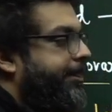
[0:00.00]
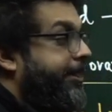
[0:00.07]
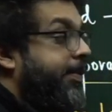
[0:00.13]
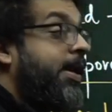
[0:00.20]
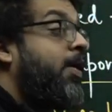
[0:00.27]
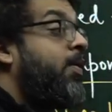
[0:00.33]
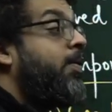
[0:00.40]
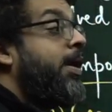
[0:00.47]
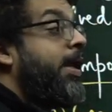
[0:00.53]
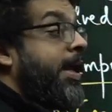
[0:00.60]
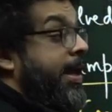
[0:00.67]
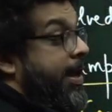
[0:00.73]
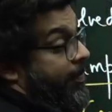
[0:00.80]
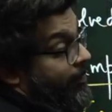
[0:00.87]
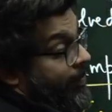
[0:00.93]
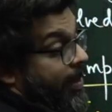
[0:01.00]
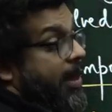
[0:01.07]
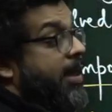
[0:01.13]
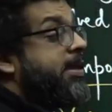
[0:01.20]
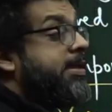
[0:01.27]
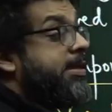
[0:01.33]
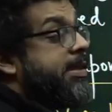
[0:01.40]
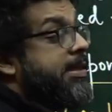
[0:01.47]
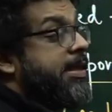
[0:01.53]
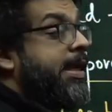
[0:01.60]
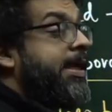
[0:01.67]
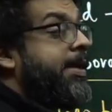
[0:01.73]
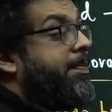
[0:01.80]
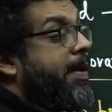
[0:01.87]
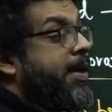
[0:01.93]
Now, every country is an
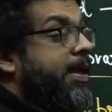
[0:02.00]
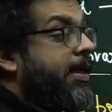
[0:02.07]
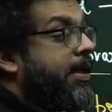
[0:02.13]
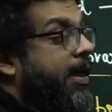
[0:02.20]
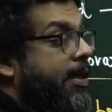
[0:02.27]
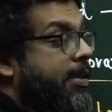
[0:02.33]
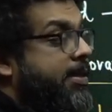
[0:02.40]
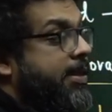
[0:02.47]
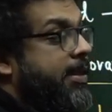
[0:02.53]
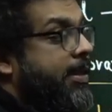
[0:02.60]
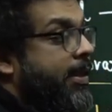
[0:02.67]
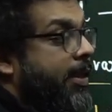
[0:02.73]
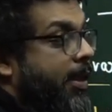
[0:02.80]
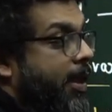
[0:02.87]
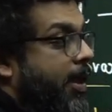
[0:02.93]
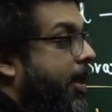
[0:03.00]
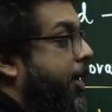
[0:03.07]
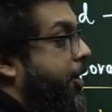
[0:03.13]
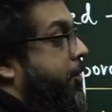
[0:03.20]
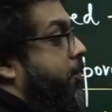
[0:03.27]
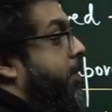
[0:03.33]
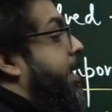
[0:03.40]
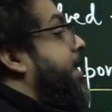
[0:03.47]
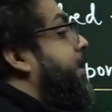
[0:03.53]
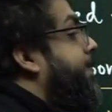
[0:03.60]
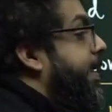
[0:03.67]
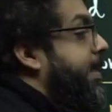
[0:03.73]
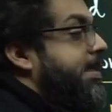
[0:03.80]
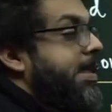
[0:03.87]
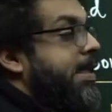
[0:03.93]
independent country. A UN is
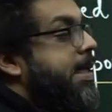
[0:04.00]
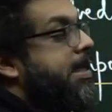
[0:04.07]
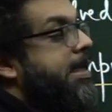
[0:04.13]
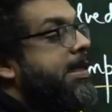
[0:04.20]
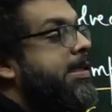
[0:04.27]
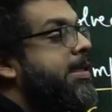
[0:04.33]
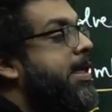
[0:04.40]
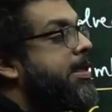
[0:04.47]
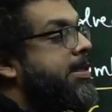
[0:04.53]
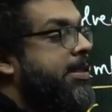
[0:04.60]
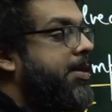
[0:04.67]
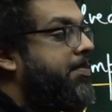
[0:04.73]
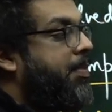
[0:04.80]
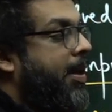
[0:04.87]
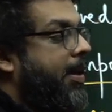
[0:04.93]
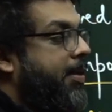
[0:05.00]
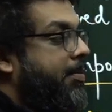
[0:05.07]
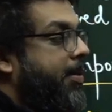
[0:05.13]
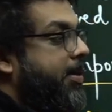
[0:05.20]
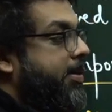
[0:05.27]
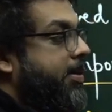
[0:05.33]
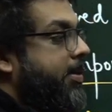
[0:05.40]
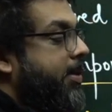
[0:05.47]
basically an international parliament.